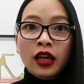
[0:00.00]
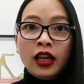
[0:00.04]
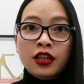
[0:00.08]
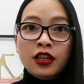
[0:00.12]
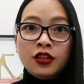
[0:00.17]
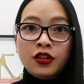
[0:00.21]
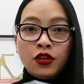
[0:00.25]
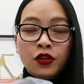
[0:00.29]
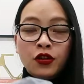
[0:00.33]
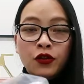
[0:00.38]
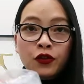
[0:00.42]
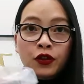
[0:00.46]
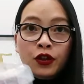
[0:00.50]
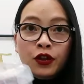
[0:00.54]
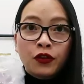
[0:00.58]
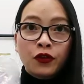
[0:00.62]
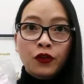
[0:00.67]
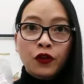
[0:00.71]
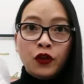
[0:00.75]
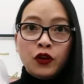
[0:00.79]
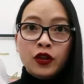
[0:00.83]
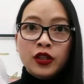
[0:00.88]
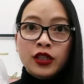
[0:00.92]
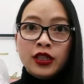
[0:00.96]
Okay, so for the
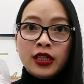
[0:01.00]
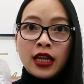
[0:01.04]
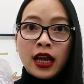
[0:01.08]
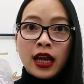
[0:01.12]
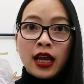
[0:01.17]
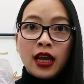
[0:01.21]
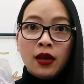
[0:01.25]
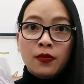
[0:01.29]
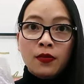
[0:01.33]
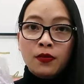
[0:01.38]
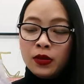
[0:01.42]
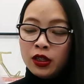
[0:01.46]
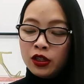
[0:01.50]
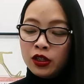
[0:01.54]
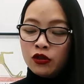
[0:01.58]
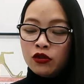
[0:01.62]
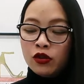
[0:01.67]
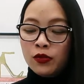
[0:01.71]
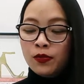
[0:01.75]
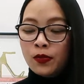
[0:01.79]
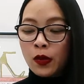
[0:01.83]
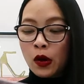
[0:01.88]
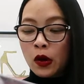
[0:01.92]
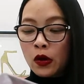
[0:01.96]
first
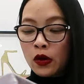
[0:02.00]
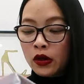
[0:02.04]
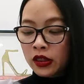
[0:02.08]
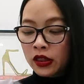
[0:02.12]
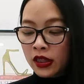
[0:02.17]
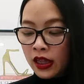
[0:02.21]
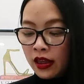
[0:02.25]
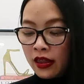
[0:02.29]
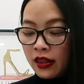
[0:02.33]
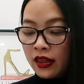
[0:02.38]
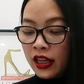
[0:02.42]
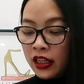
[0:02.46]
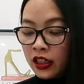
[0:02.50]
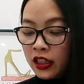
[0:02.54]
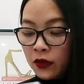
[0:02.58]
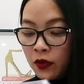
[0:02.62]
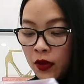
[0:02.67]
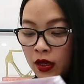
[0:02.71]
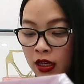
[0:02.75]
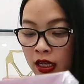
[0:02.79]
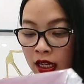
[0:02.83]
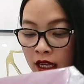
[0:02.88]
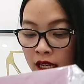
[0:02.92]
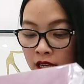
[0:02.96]
mystery box, this
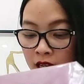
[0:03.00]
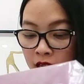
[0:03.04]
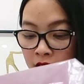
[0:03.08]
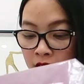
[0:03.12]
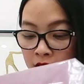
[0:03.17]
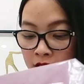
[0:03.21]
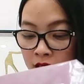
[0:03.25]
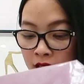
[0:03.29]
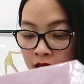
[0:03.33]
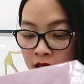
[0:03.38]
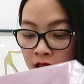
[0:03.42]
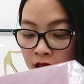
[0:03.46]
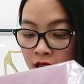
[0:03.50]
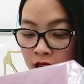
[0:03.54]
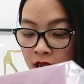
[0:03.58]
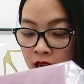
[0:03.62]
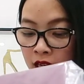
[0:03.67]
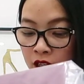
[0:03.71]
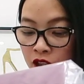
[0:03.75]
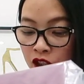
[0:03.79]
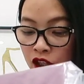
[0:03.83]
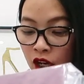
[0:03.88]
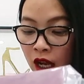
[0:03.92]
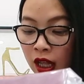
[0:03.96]
one is
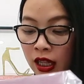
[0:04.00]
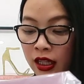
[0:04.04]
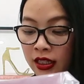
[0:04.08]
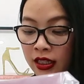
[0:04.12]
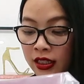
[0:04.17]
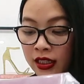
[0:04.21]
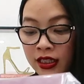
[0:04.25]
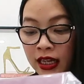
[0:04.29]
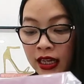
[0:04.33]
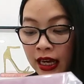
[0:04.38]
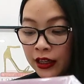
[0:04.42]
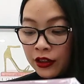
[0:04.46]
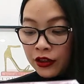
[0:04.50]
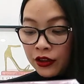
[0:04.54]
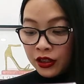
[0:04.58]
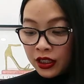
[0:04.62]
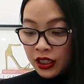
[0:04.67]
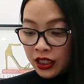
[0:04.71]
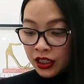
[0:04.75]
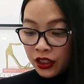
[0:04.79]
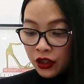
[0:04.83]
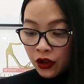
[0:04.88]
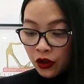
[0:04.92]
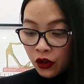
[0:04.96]
the Charlotte's Day to
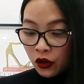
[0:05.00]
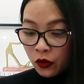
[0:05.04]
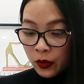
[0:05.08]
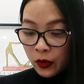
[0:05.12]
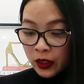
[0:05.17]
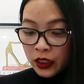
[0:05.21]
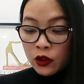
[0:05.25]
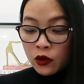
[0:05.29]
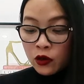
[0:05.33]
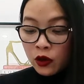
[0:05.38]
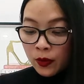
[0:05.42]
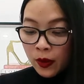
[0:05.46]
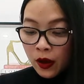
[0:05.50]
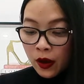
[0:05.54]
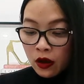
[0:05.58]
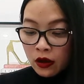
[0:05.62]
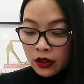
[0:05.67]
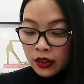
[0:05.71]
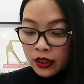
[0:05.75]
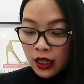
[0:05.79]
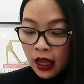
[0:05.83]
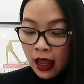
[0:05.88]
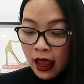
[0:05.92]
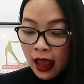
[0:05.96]
Disco mystery
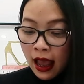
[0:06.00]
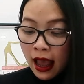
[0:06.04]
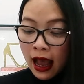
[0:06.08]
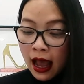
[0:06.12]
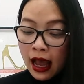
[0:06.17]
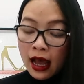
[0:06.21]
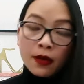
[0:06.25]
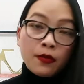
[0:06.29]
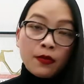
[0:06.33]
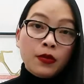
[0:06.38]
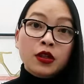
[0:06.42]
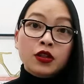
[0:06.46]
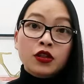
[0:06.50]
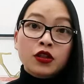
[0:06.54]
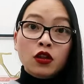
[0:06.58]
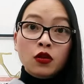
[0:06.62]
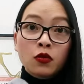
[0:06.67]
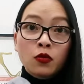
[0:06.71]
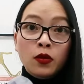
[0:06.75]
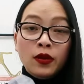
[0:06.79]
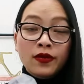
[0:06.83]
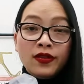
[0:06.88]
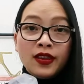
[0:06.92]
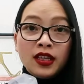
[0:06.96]
box.
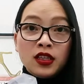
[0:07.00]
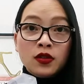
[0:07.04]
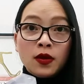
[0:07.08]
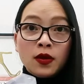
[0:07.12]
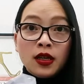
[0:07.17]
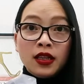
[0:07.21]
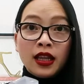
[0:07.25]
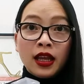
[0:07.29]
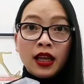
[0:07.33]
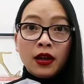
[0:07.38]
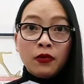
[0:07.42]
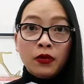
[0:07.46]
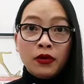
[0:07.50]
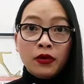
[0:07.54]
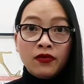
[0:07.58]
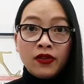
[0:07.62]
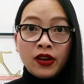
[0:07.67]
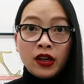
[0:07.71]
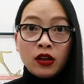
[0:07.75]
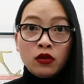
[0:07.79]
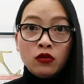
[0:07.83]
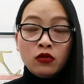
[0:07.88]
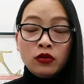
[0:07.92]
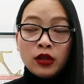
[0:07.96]
So with this one, they
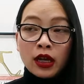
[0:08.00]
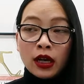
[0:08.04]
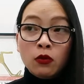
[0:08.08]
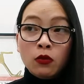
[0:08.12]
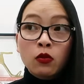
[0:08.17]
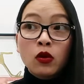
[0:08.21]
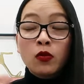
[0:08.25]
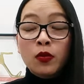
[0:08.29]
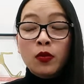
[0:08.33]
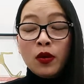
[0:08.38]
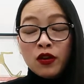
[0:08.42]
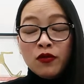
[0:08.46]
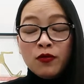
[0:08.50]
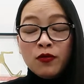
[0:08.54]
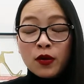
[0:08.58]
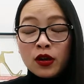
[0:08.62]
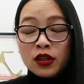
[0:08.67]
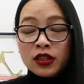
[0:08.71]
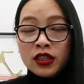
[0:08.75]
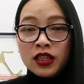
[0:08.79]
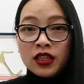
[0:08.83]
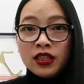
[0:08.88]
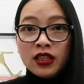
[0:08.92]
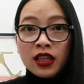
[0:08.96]
revealed, well, both
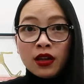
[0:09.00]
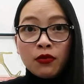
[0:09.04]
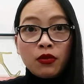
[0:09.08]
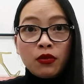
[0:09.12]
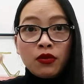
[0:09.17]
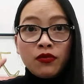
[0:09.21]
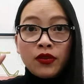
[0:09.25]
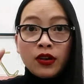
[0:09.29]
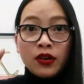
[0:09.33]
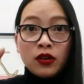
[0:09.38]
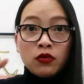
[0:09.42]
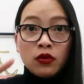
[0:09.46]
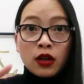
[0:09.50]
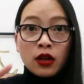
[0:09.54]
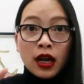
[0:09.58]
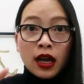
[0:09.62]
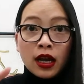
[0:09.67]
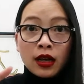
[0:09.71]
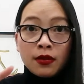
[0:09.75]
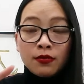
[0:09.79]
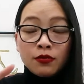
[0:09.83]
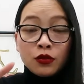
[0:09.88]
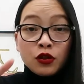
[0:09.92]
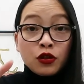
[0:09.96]
boxes, they revealed
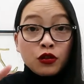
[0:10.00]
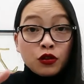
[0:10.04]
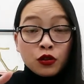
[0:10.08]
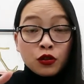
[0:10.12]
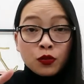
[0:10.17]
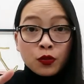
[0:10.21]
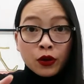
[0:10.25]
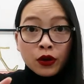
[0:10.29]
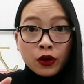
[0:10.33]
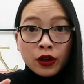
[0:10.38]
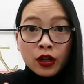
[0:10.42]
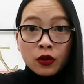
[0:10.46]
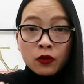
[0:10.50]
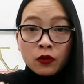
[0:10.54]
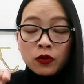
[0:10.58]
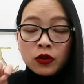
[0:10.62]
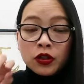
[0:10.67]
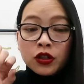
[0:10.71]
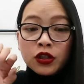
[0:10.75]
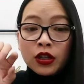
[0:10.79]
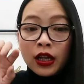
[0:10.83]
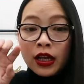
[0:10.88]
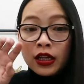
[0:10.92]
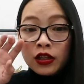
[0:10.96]
two products,
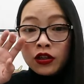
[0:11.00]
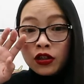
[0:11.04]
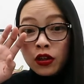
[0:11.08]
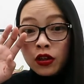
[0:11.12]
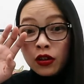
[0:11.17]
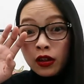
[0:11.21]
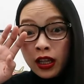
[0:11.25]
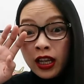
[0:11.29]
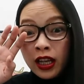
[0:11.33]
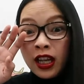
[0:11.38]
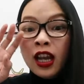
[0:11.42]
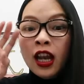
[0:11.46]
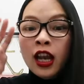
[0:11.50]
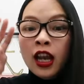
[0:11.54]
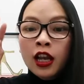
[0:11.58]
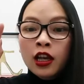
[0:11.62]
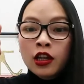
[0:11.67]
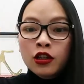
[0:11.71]
which they generally